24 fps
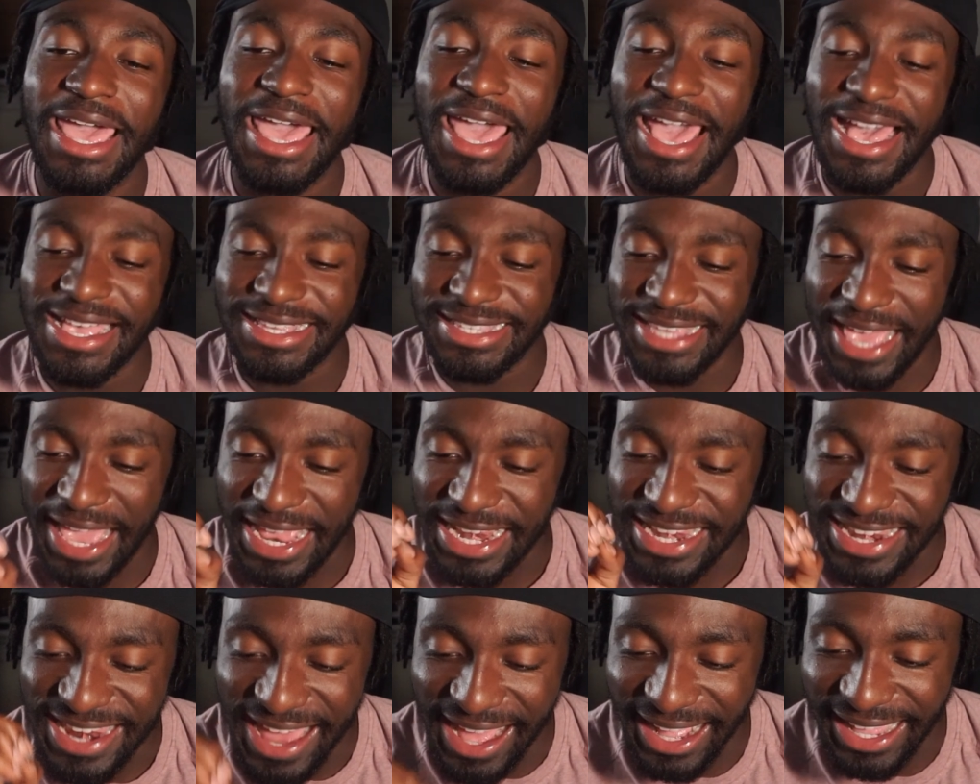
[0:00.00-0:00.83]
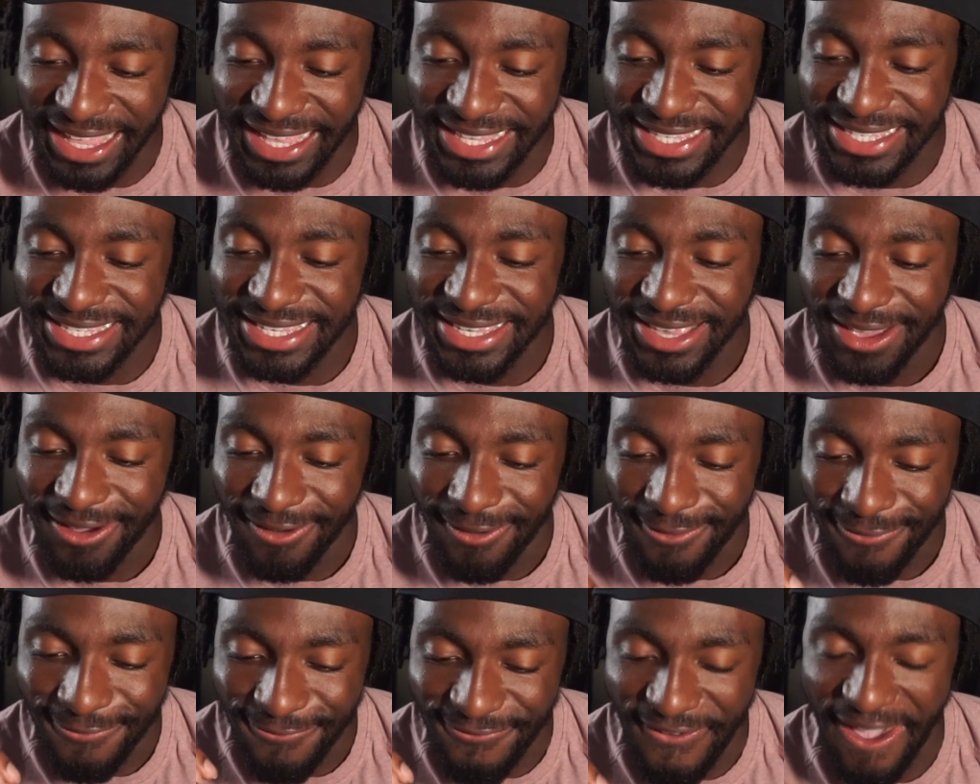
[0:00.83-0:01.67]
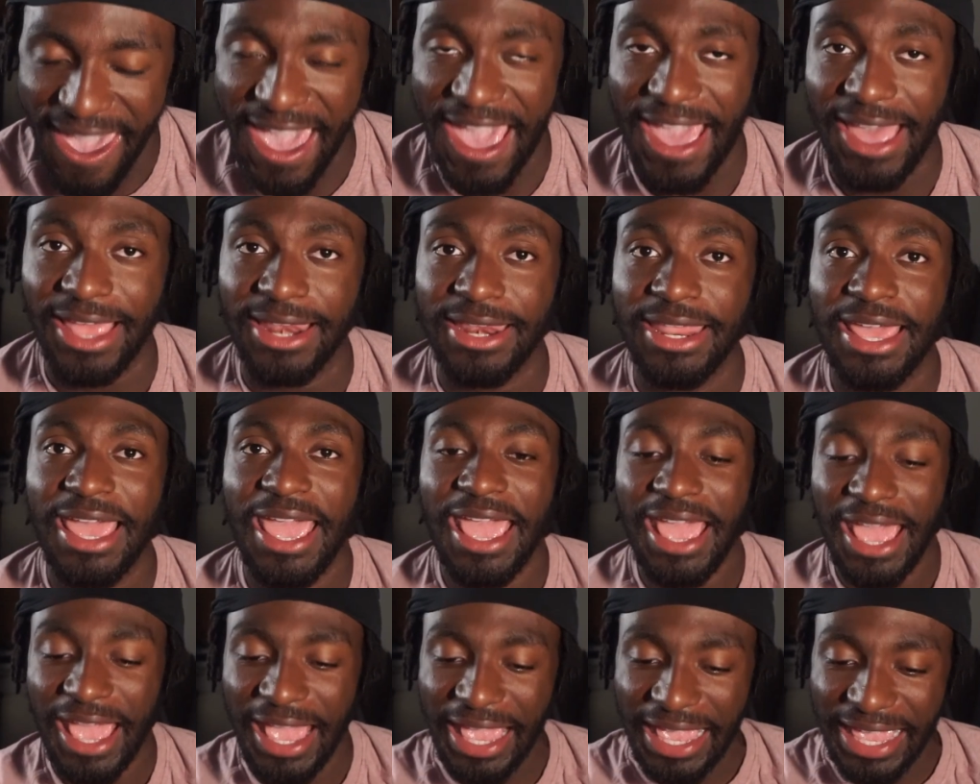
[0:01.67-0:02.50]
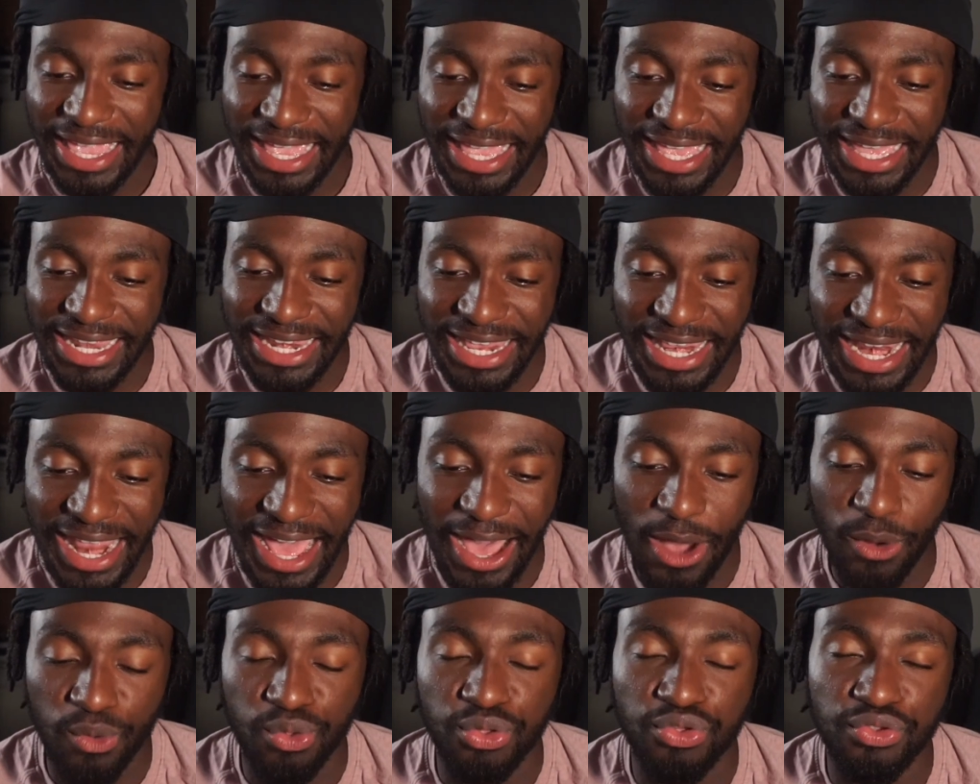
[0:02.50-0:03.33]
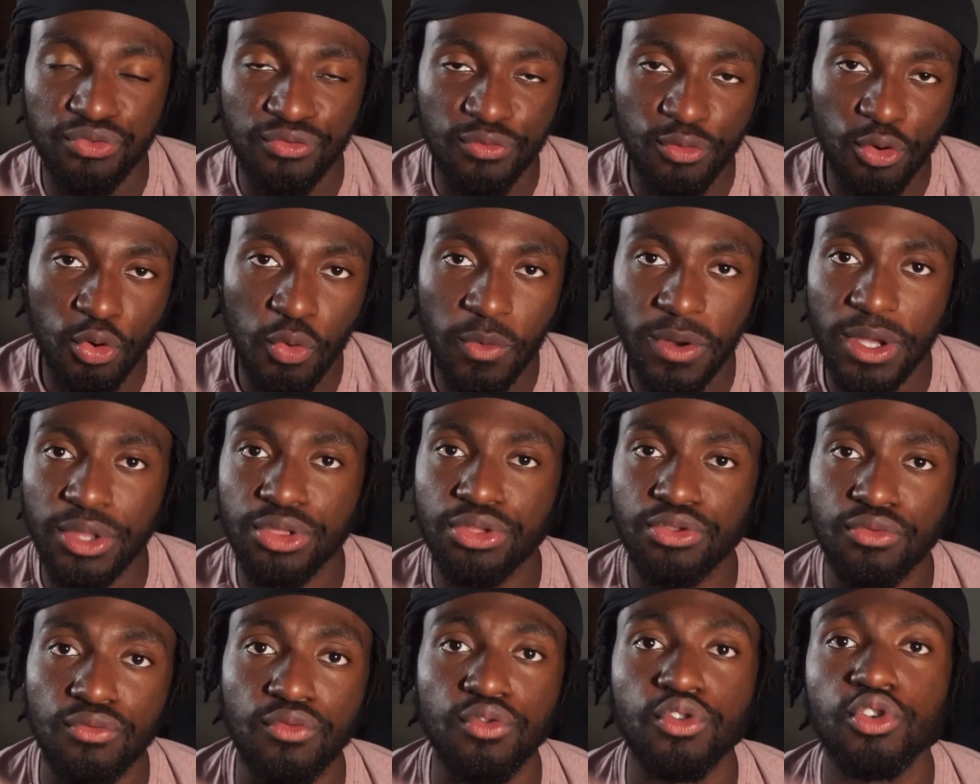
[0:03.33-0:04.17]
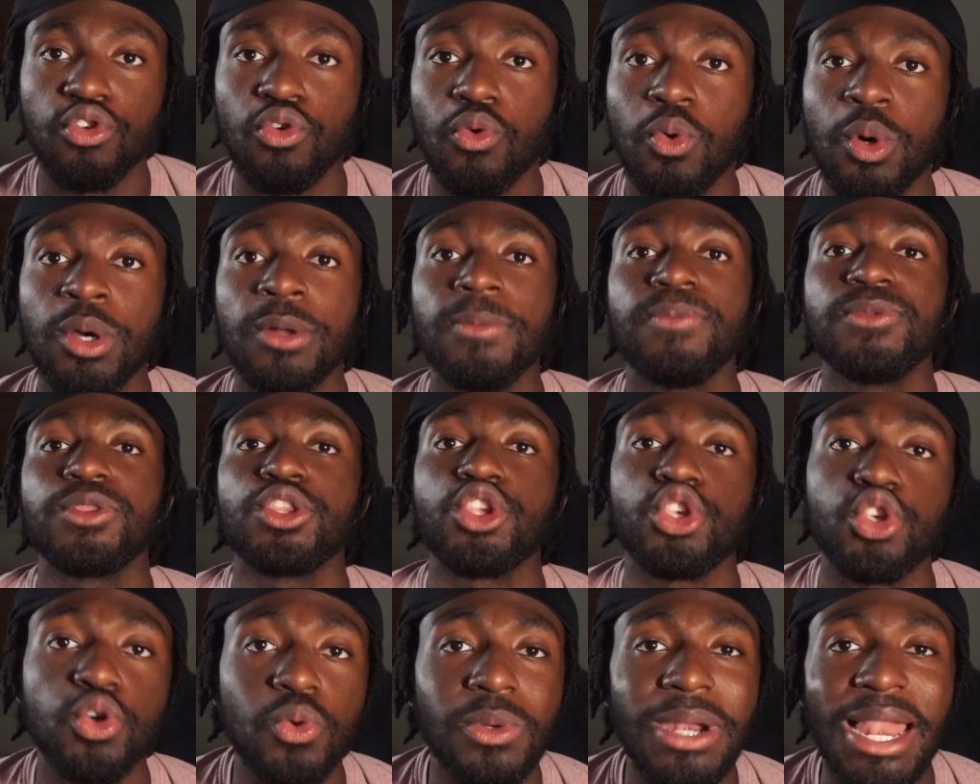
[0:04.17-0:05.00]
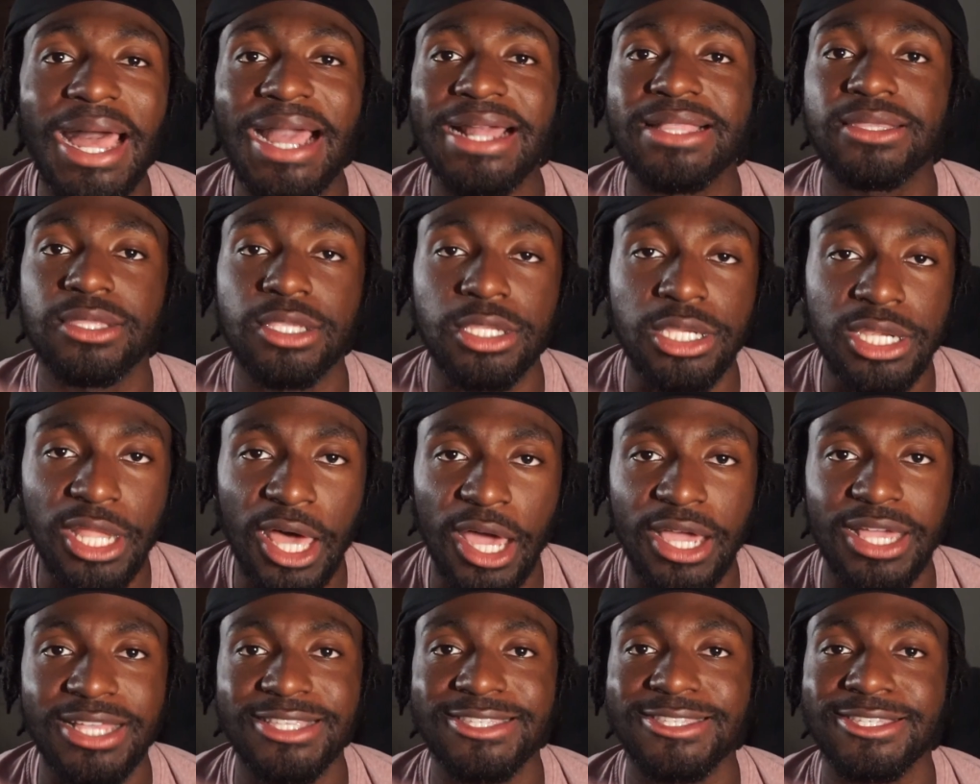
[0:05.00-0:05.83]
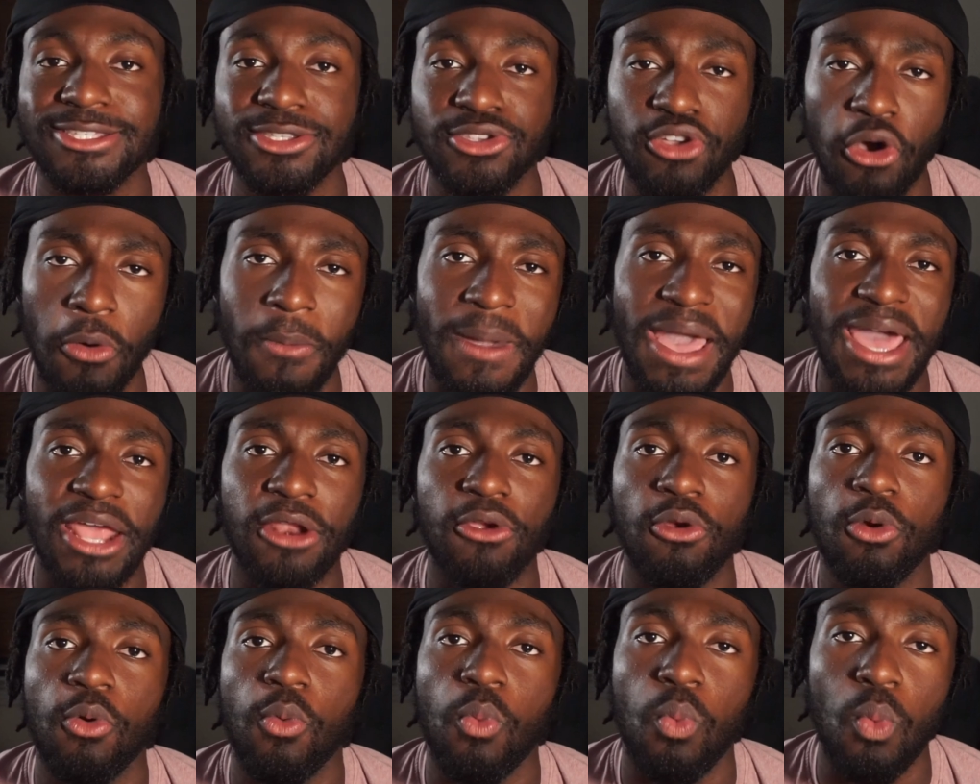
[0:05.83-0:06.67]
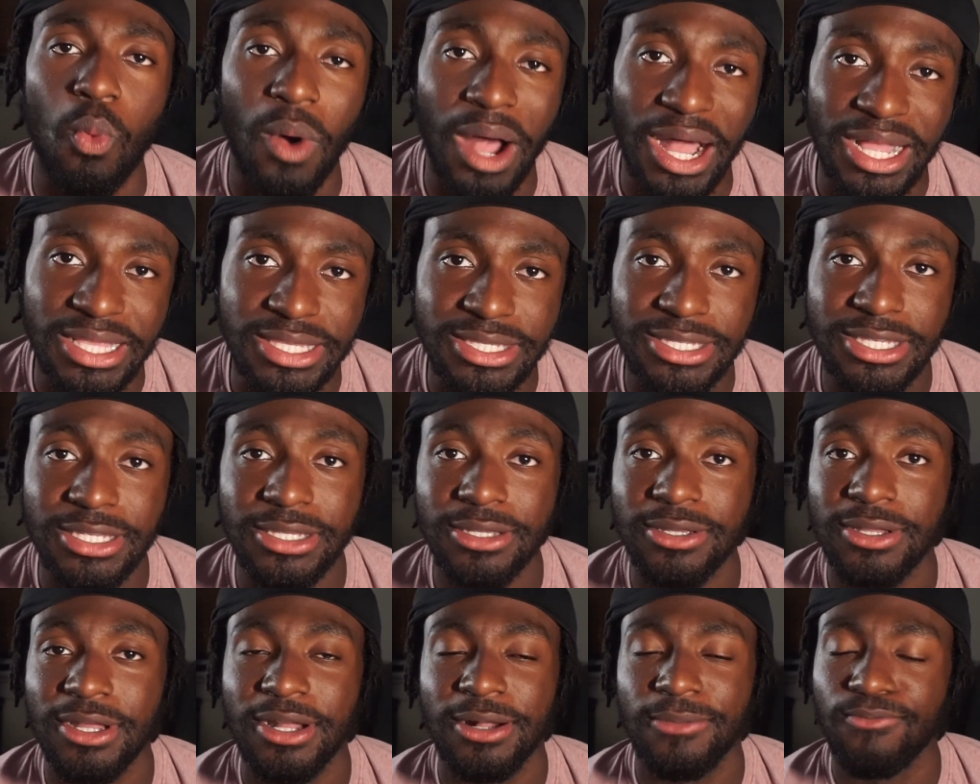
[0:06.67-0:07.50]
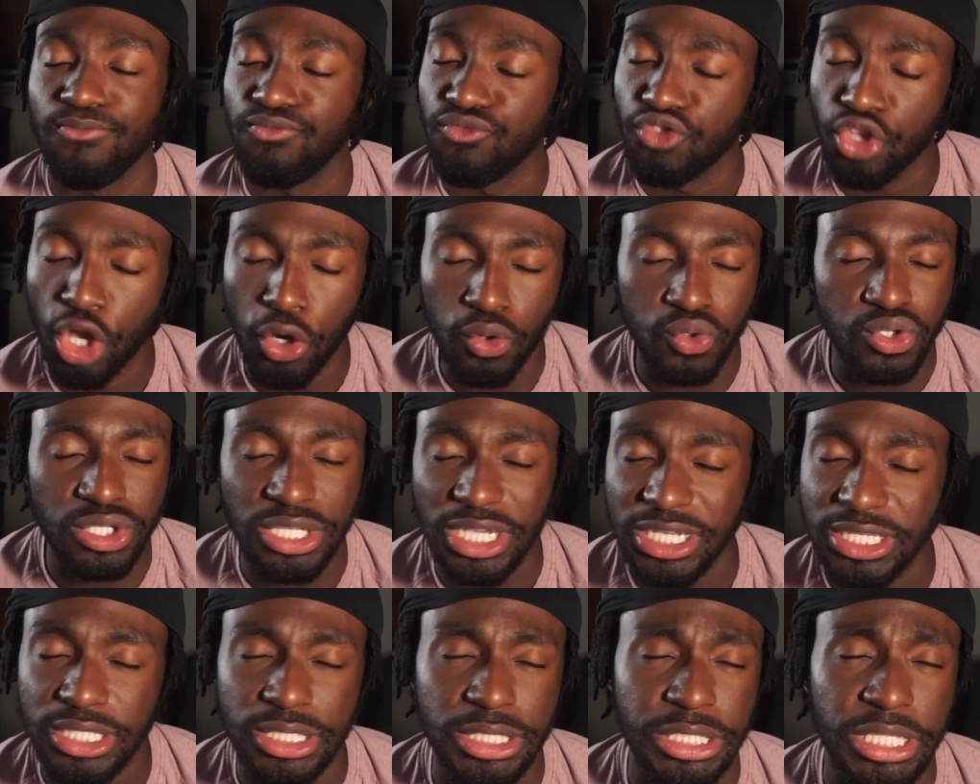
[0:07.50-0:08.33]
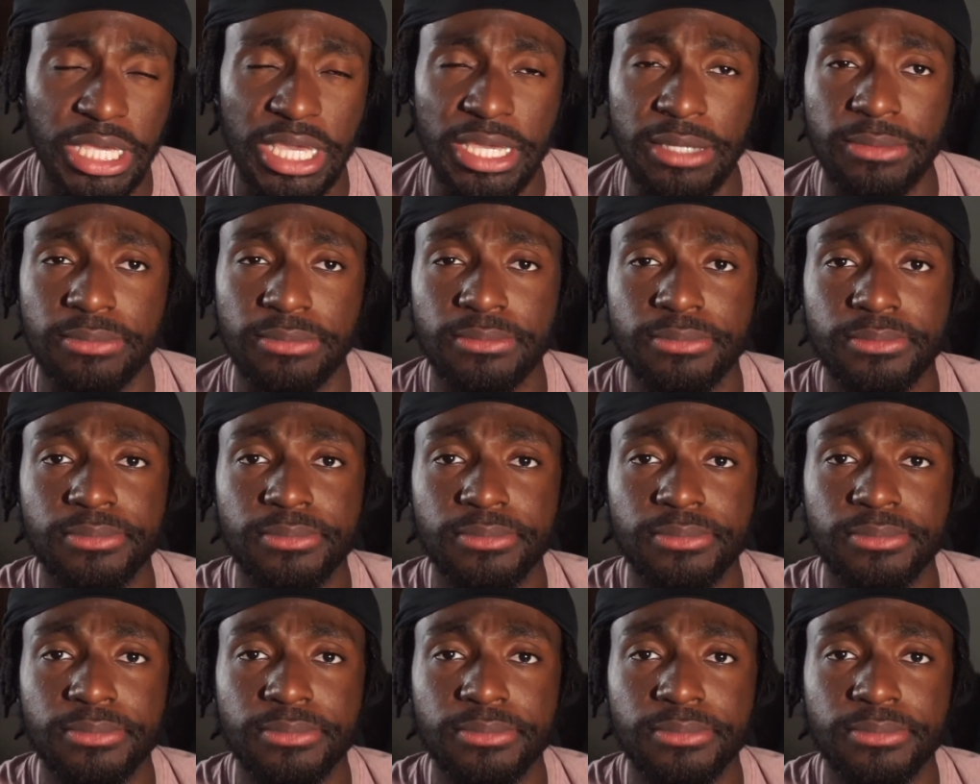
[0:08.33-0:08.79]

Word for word: as a Nuggets fan. A in and out, through and through, you like the Nuggets no matter what. No such thing.